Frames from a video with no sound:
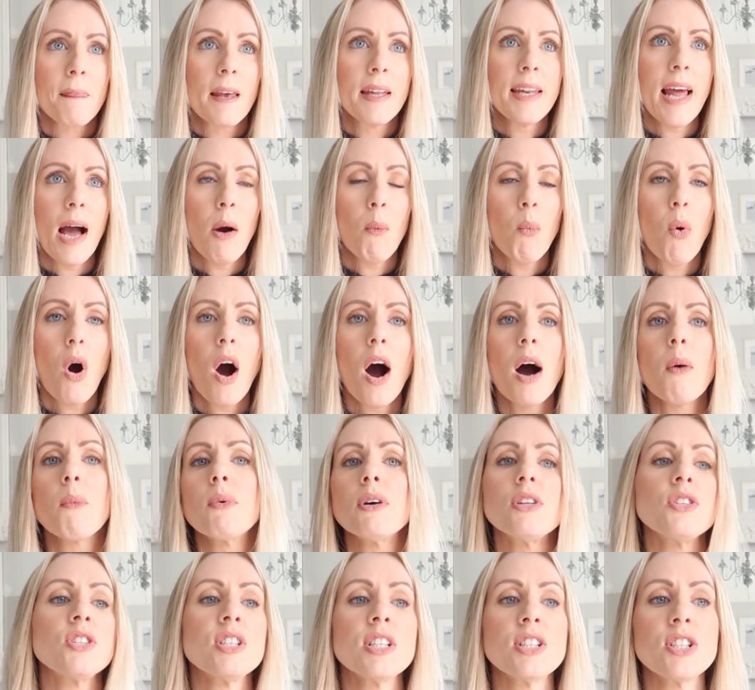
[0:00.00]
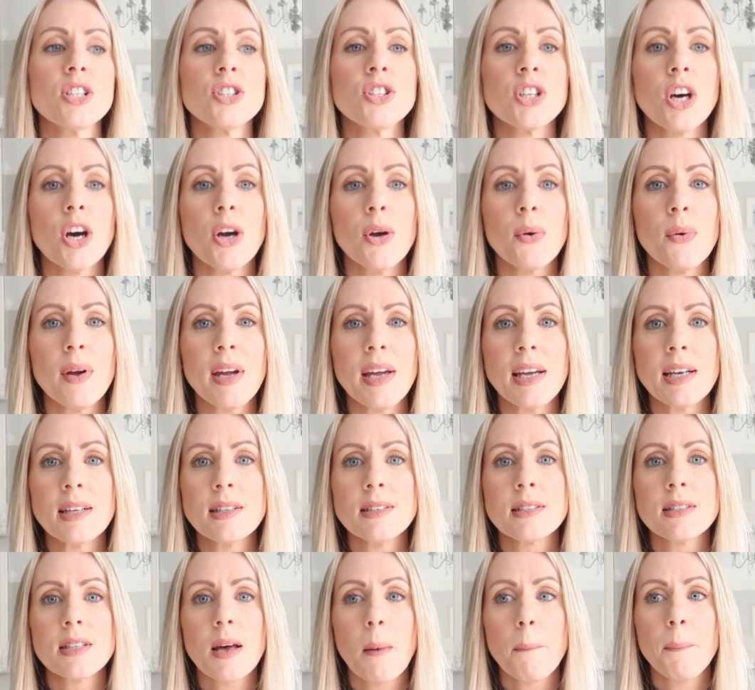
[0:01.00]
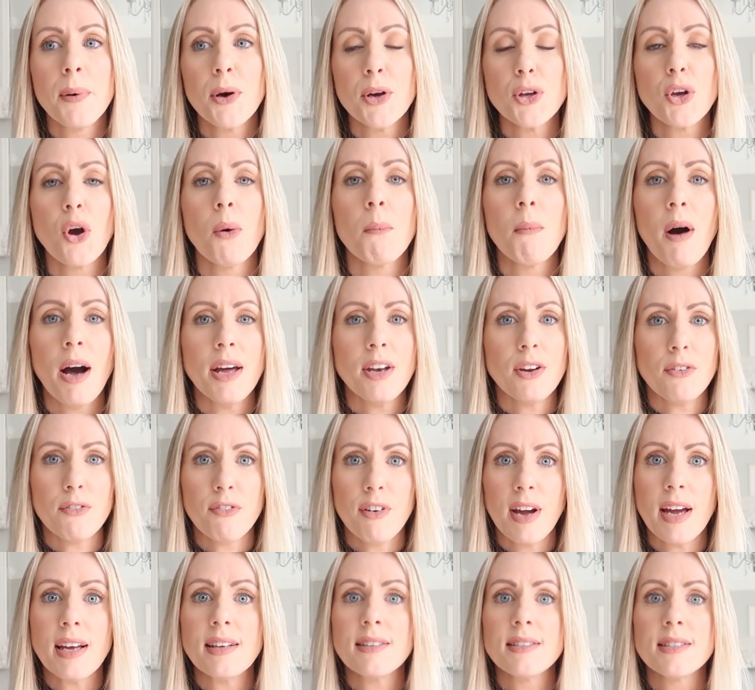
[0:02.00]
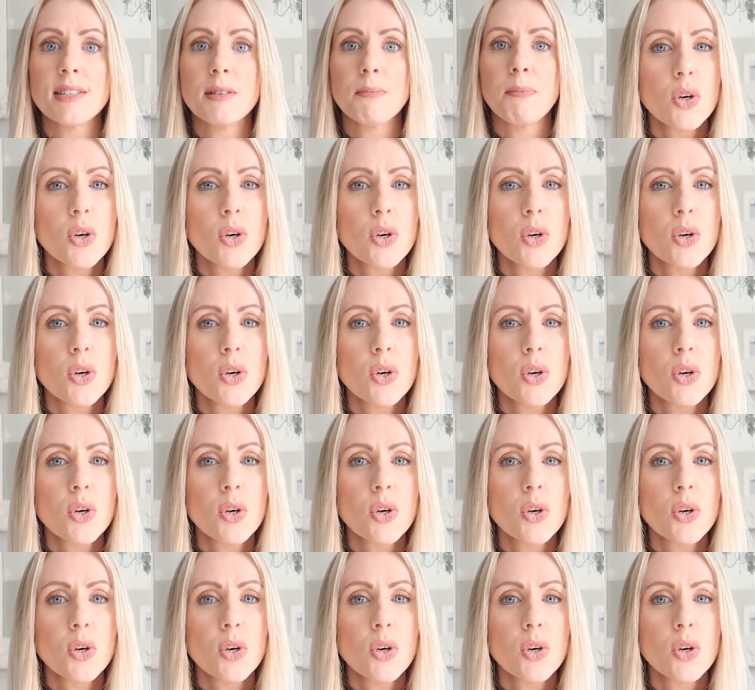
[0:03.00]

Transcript: Now what I wanted to do is put your mind at rest.